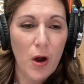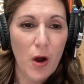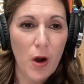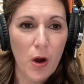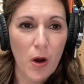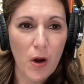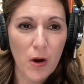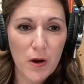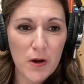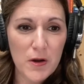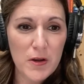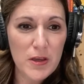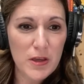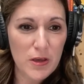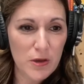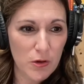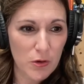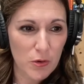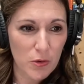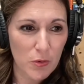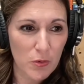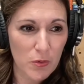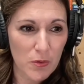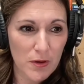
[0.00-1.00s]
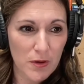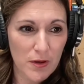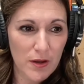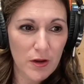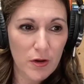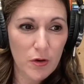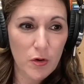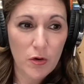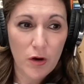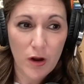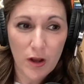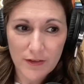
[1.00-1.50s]
are you
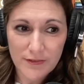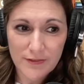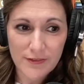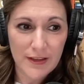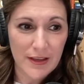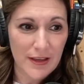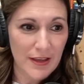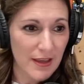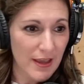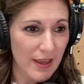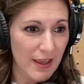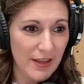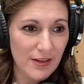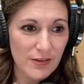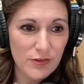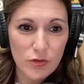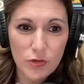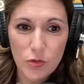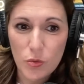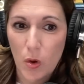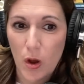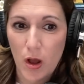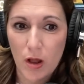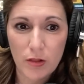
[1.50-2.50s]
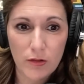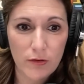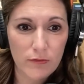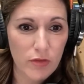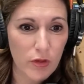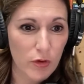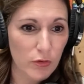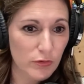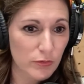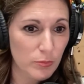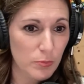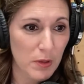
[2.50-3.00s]
crossing into all of
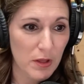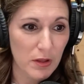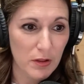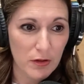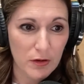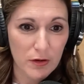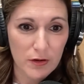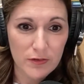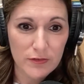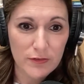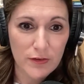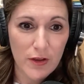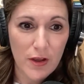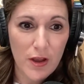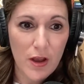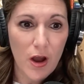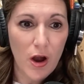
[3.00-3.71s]
those pillars?